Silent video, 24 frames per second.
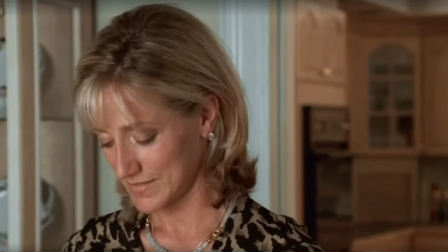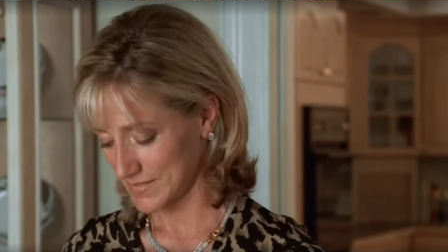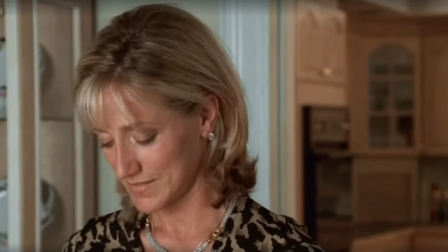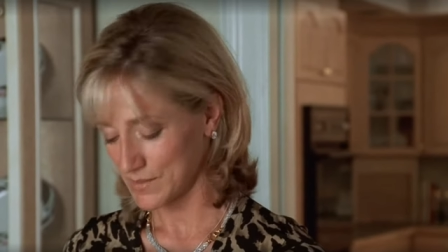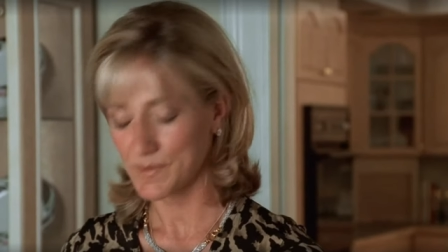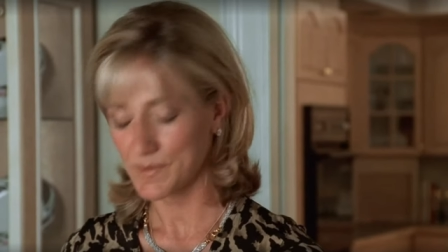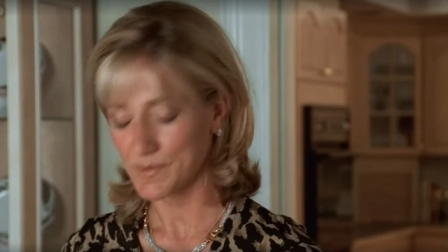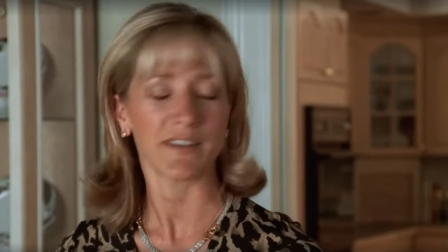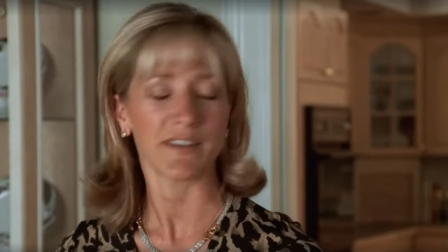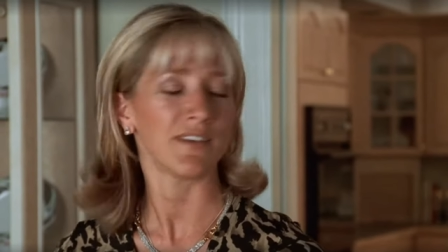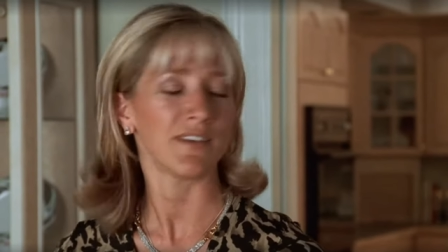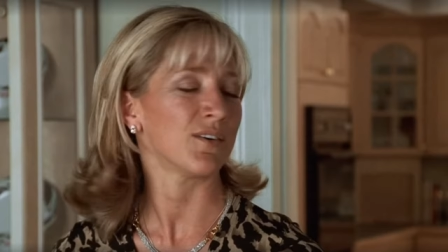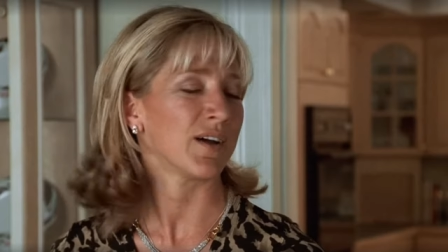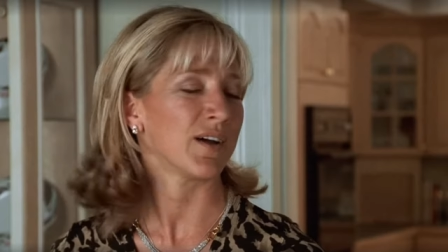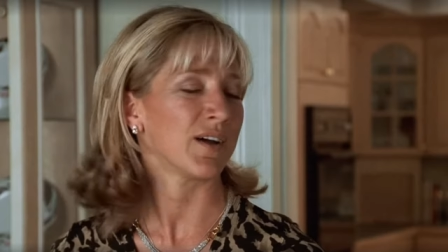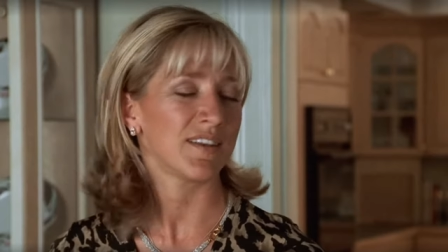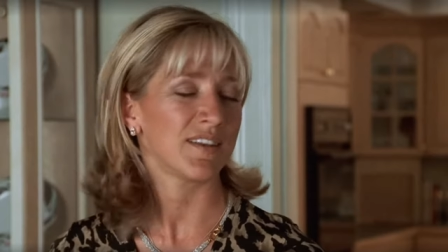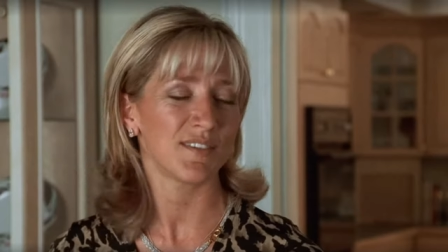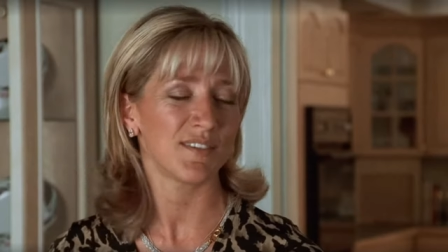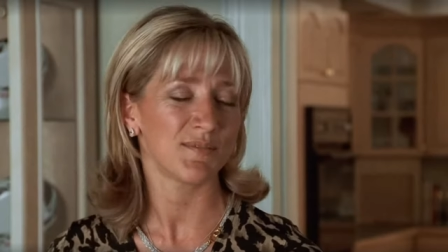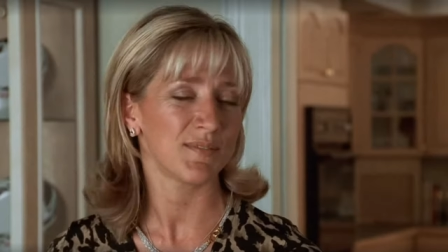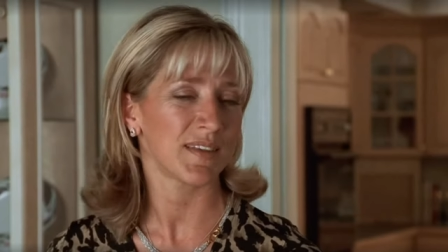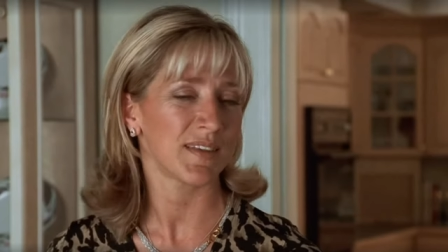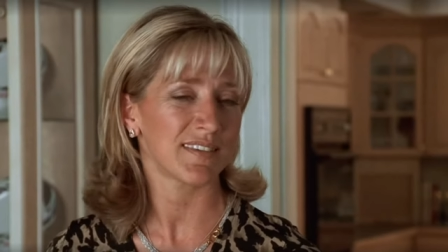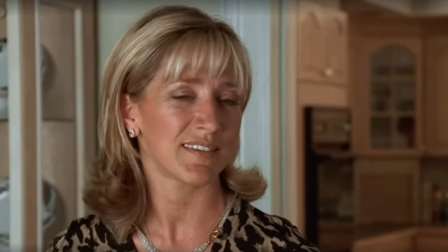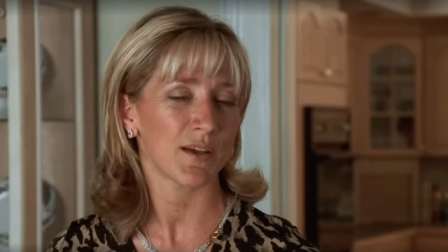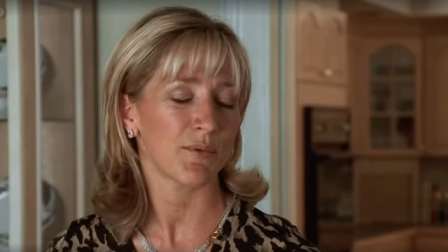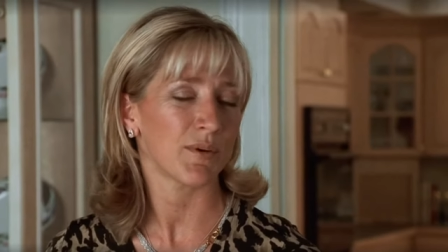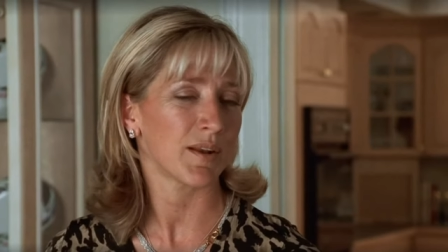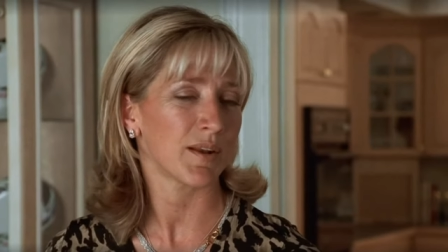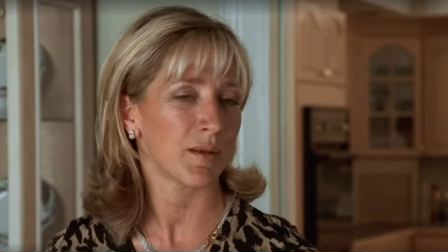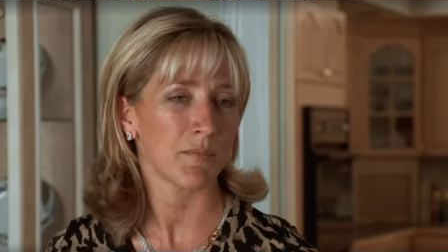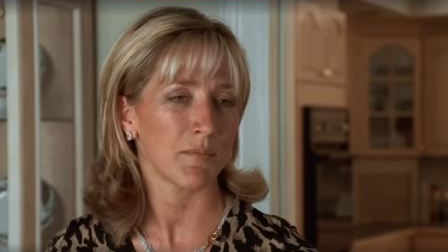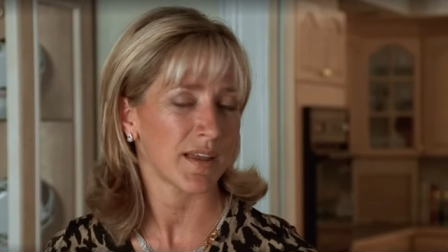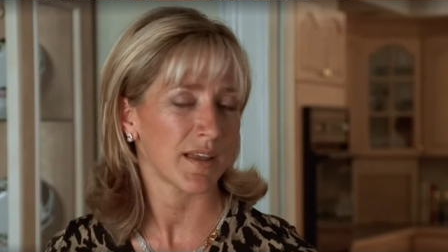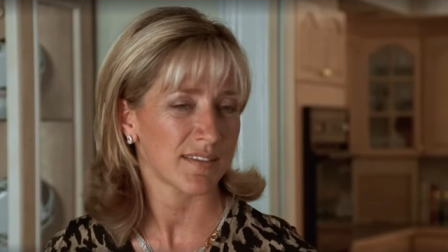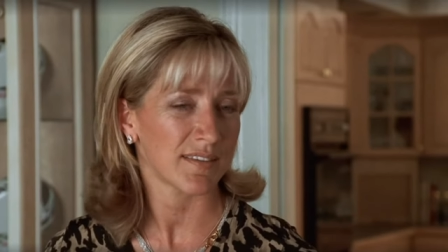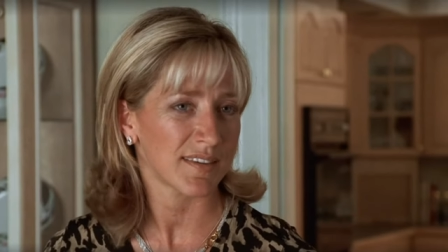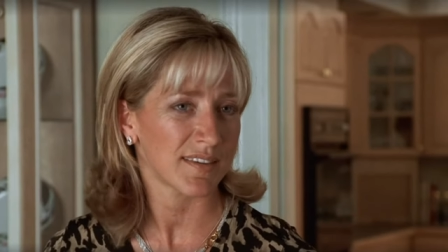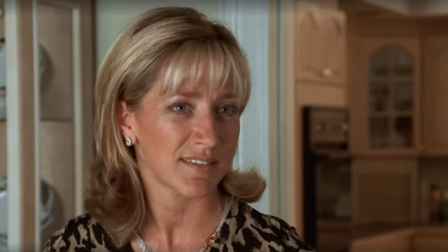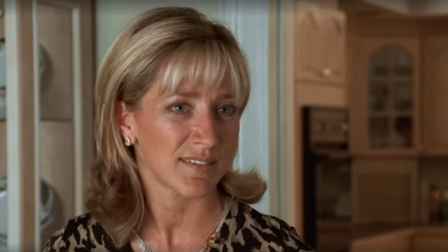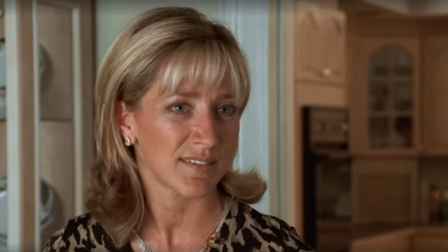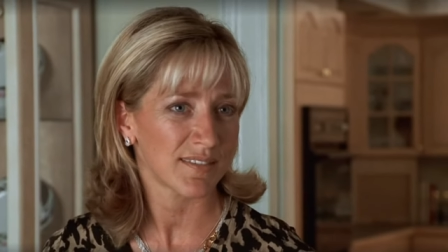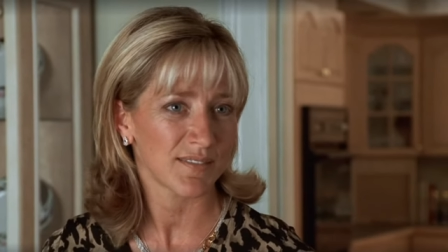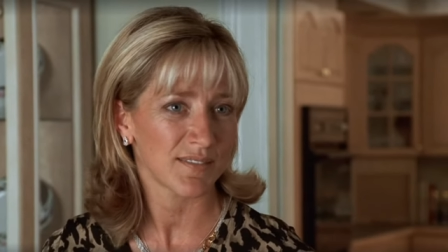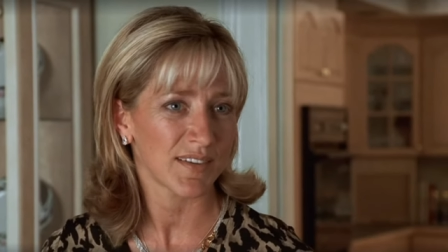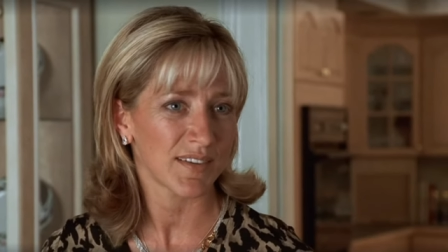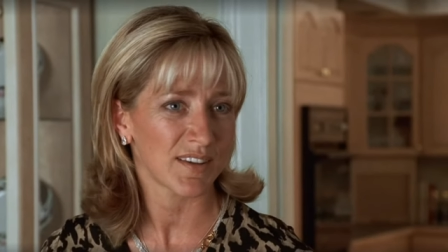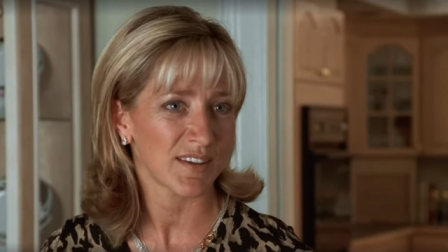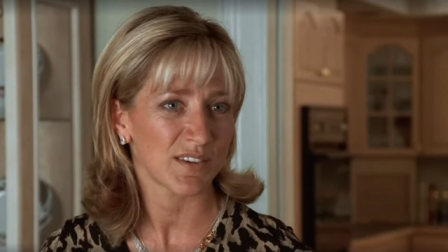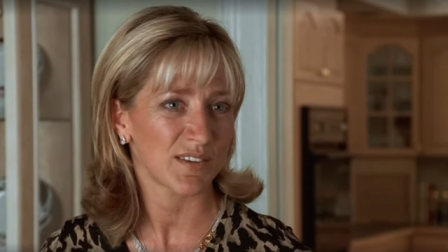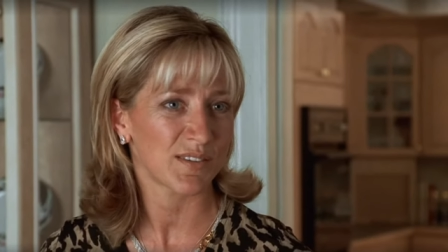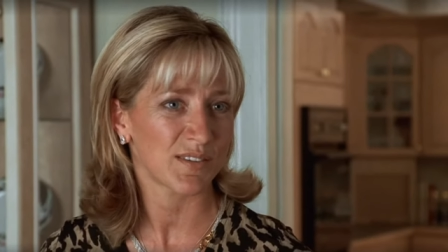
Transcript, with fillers: I could have been you. I could have been in